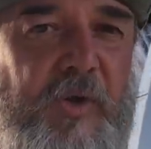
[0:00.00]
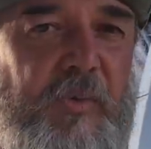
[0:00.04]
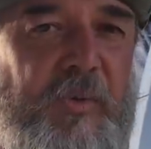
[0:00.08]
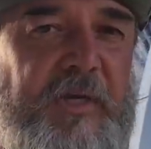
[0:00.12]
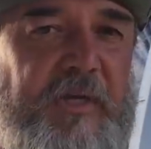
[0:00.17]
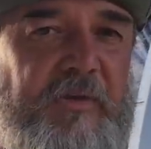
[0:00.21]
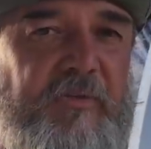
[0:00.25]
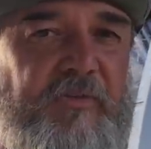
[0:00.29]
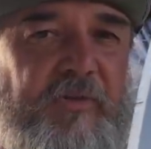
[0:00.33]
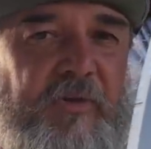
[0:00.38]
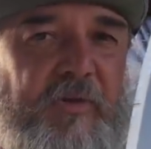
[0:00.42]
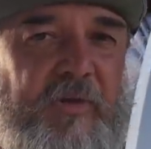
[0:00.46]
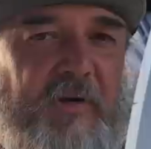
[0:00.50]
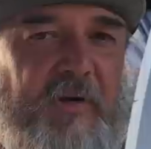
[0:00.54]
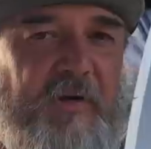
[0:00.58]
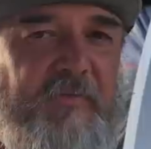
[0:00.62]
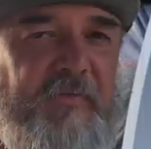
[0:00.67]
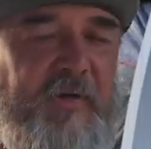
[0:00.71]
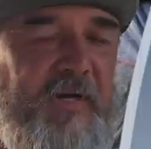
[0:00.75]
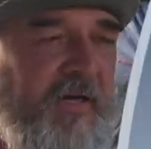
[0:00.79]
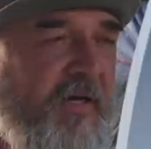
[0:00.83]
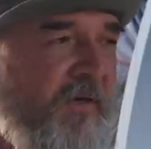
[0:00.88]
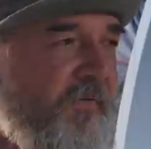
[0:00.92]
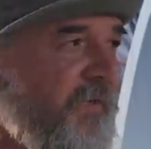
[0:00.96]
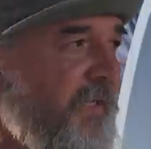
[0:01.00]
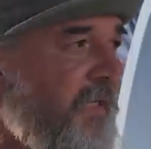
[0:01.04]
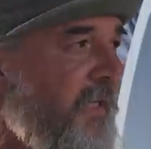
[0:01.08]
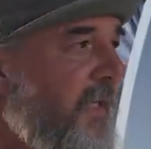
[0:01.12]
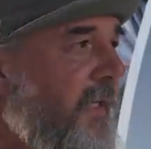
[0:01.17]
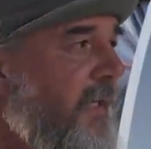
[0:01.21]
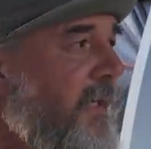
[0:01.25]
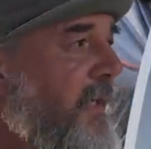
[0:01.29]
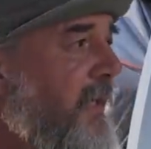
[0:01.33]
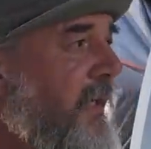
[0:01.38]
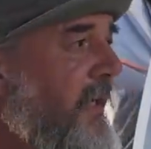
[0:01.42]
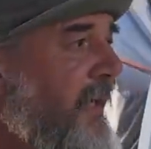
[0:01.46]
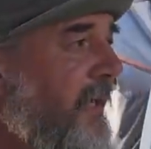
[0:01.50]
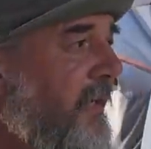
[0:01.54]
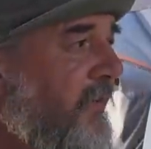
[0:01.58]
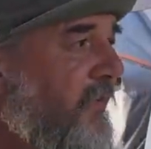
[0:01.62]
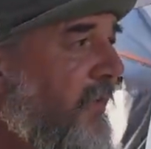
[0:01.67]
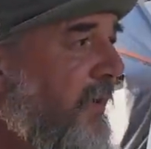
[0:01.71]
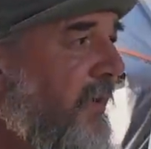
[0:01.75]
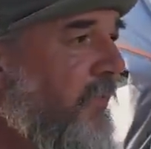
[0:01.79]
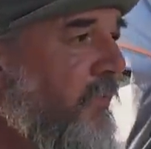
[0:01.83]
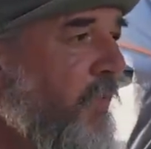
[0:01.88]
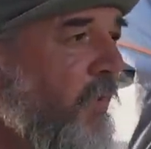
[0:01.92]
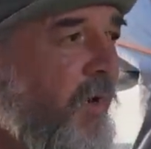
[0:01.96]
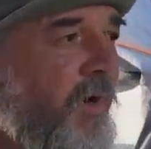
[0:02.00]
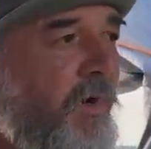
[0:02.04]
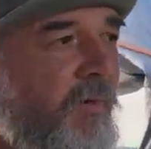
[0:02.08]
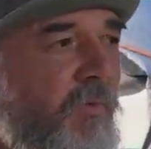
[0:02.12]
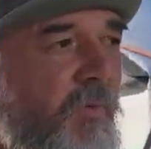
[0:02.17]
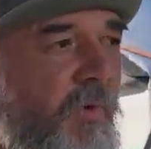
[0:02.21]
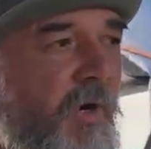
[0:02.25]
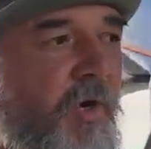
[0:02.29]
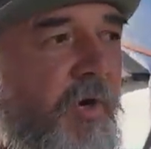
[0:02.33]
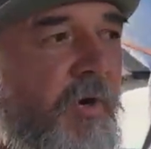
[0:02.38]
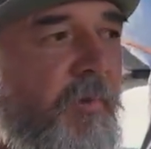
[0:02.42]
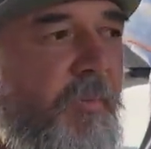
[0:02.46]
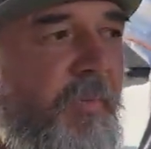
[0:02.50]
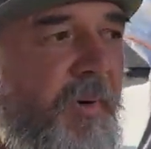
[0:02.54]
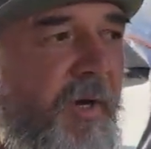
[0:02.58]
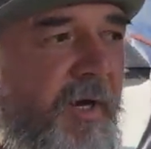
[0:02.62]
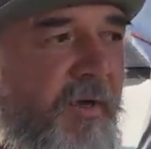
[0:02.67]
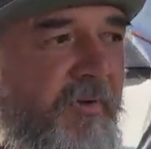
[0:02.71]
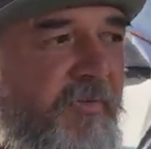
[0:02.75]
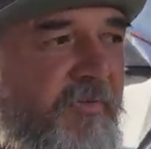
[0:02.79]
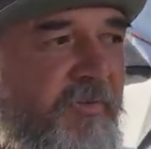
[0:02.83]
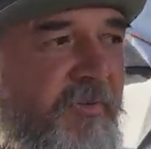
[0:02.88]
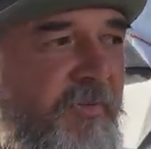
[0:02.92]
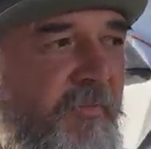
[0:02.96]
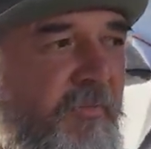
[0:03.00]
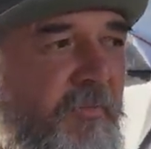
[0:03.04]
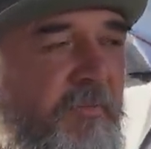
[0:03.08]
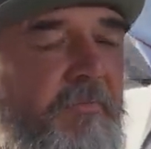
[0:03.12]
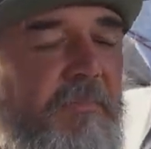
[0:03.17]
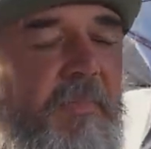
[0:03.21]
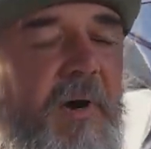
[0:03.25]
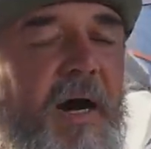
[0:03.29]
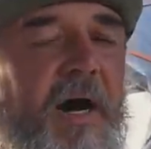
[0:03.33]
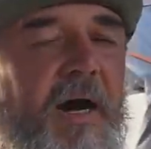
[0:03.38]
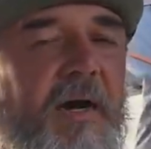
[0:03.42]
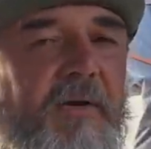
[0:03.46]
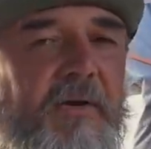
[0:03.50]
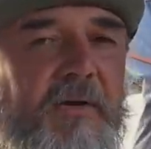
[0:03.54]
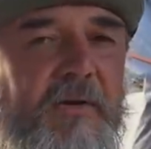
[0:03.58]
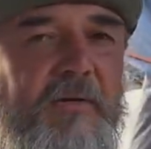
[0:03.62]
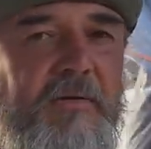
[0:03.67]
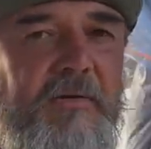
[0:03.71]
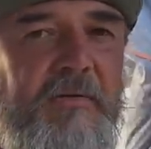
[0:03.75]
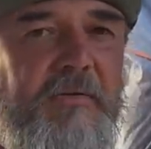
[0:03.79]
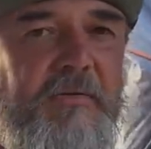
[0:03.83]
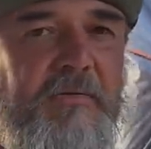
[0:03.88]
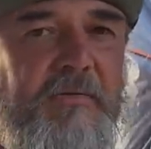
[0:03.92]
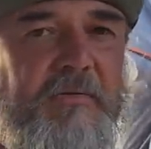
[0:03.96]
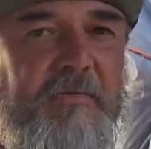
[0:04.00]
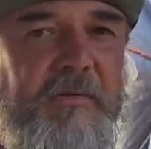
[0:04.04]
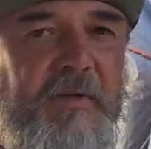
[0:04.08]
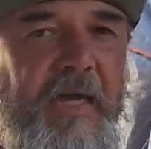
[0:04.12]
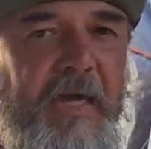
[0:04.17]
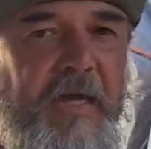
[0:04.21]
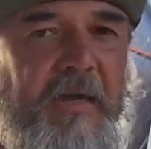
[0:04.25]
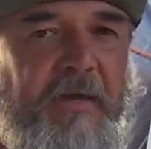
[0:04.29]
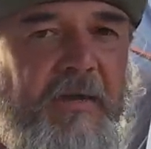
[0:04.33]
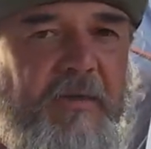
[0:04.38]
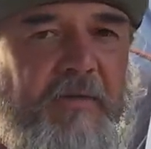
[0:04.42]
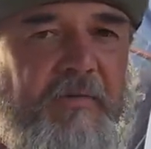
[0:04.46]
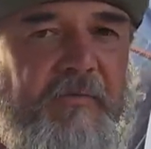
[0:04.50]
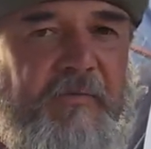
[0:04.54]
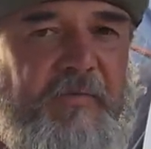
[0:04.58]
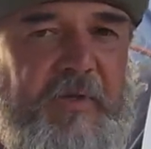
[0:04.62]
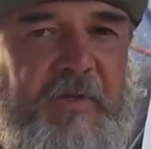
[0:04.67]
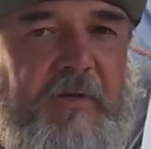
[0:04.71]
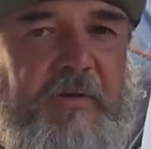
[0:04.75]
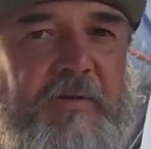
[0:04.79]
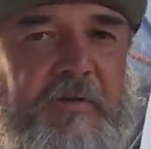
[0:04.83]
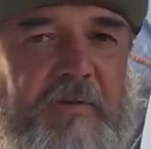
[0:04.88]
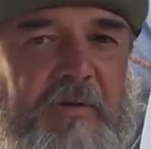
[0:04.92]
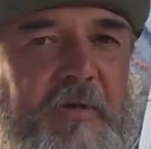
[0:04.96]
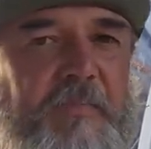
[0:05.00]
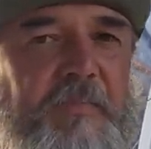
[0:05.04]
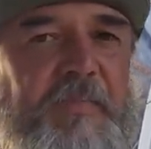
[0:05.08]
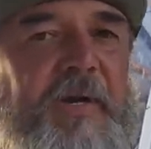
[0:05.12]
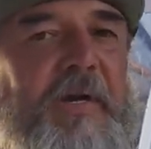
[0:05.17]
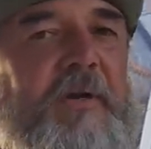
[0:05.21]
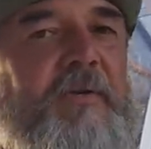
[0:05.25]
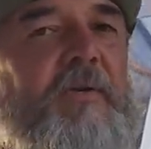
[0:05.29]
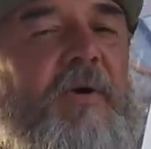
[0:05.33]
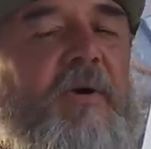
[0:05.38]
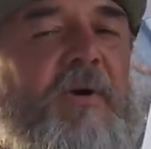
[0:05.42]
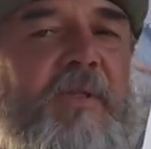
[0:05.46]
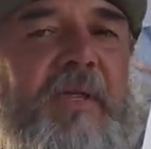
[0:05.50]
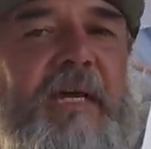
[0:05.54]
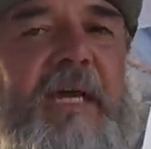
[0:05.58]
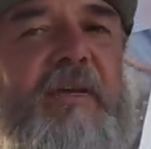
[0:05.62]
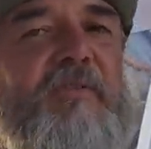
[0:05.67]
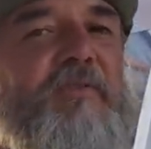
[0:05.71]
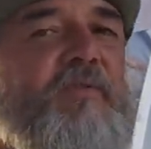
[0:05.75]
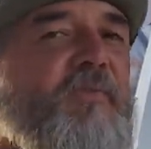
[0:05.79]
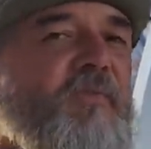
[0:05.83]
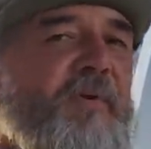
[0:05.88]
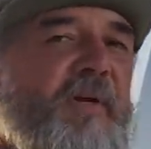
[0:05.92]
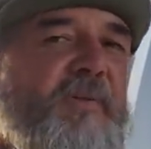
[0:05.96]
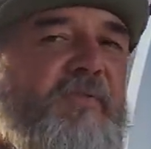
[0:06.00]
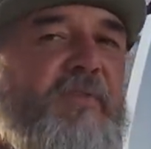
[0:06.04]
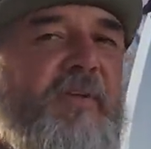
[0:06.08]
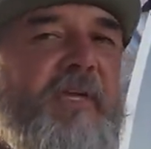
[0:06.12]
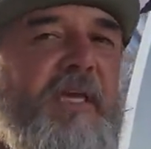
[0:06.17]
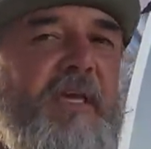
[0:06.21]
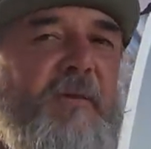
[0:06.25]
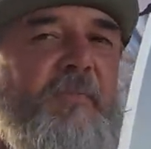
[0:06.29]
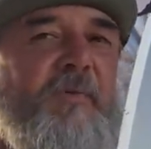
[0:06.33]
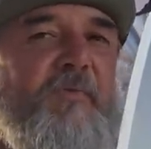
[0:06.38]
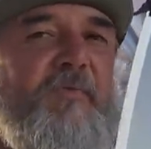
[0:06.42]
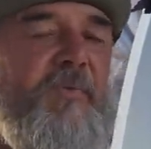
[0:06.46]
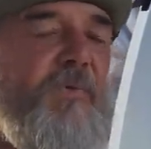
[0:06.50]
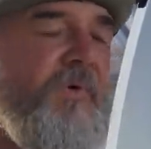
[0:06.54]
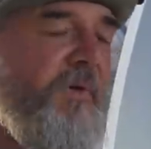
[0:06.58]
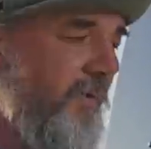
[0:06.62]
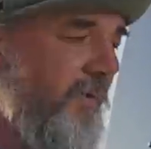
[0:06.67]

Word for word: EGR valve. It's a more robust, modern uh, vehicle compared to all the Astrovans that came before